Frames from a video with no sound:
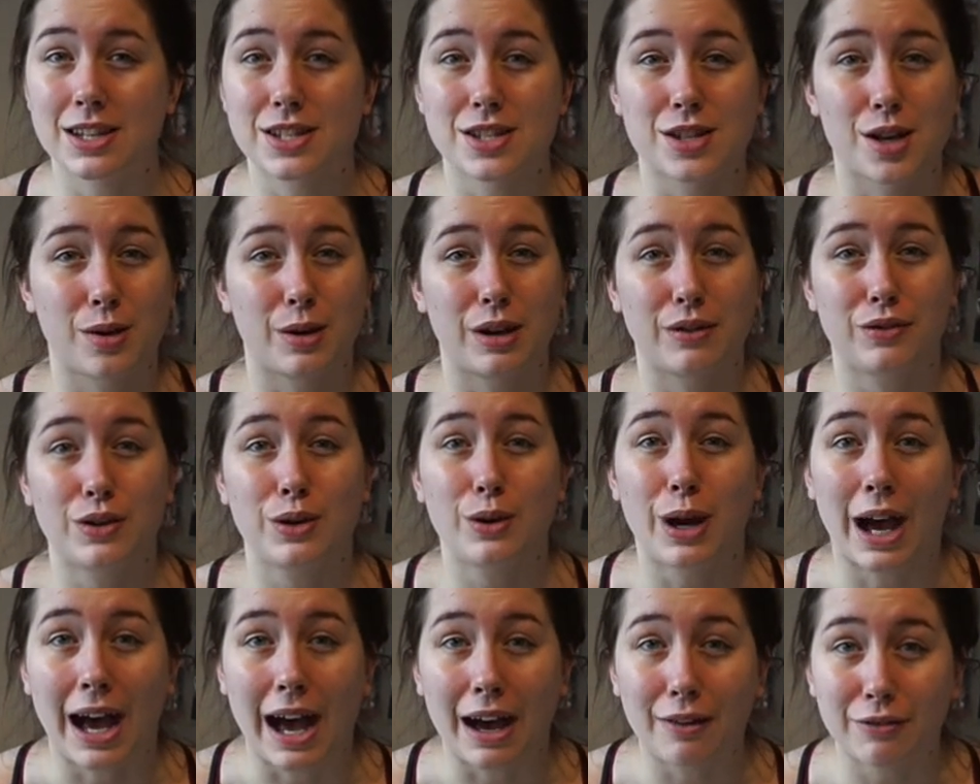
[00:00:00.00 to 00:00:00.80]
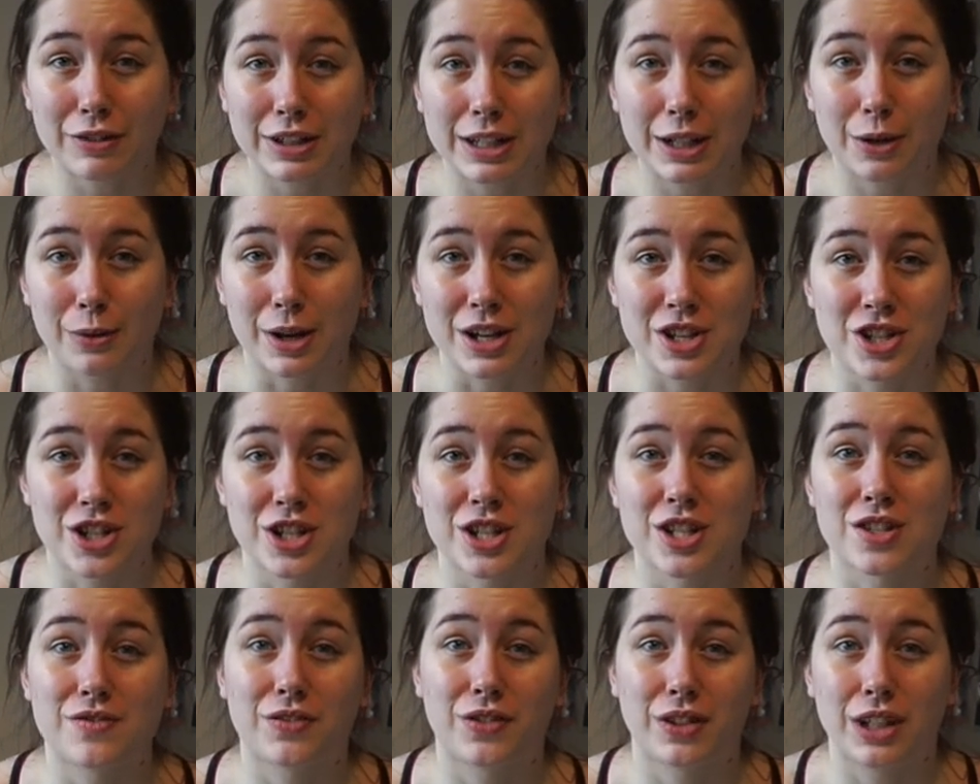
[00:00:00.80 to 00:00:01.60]
so if you have any
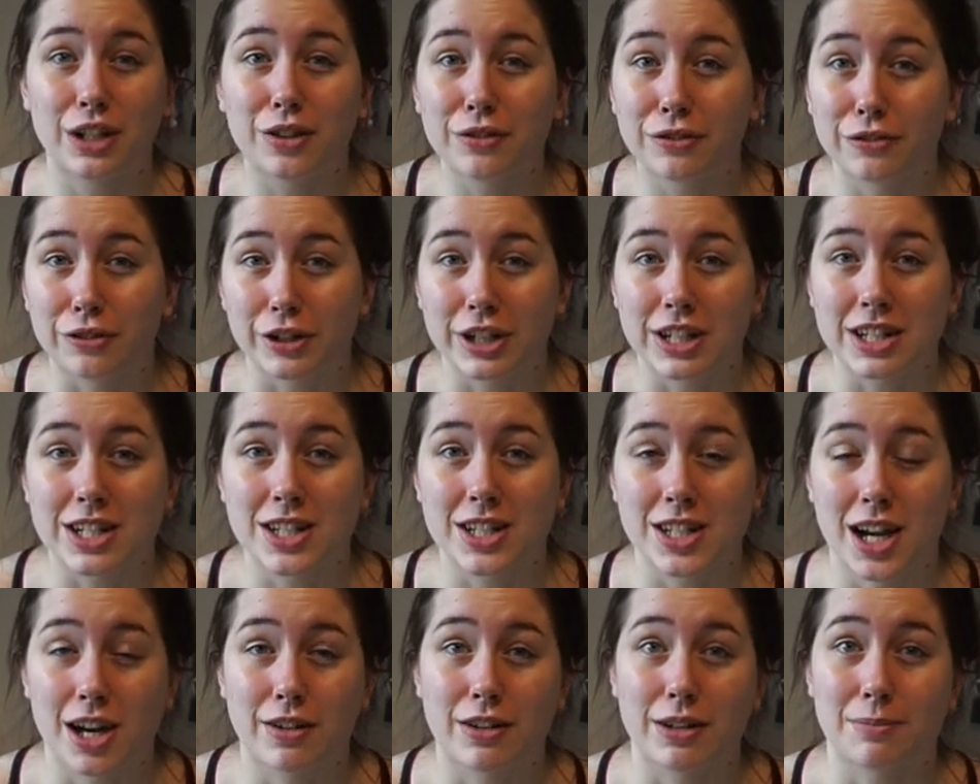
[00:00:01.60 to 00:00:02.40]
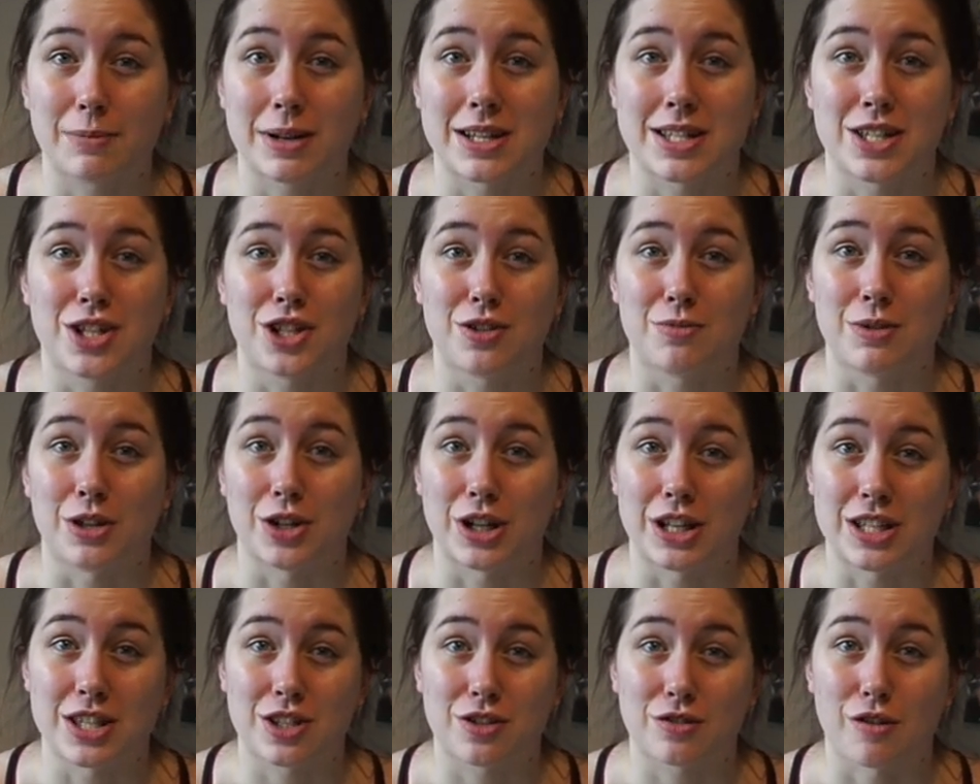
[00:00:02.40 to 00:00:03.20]
questions, feel free to direct message me on
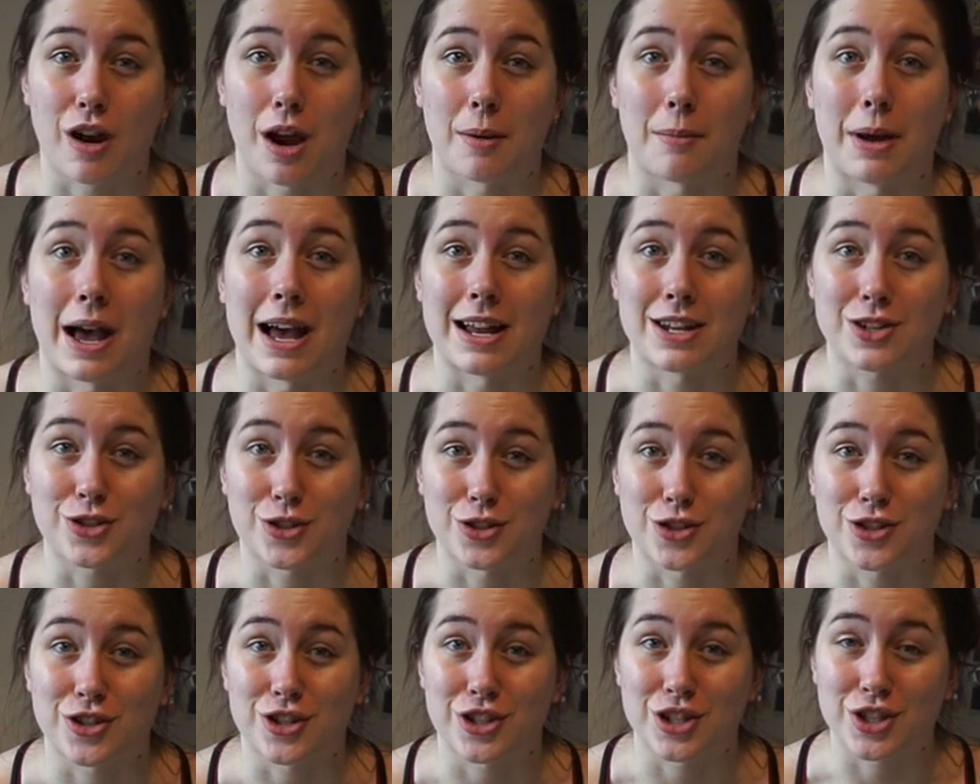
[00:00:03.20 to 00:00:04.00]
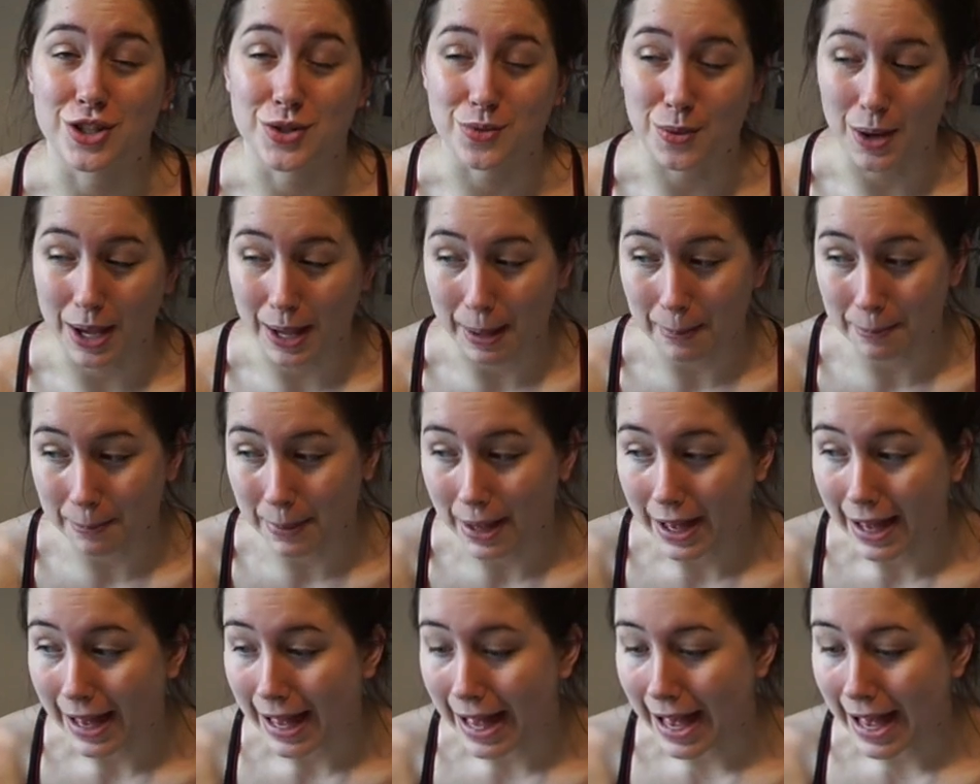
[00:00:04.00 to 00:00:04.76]
Instagram at dodstorswim.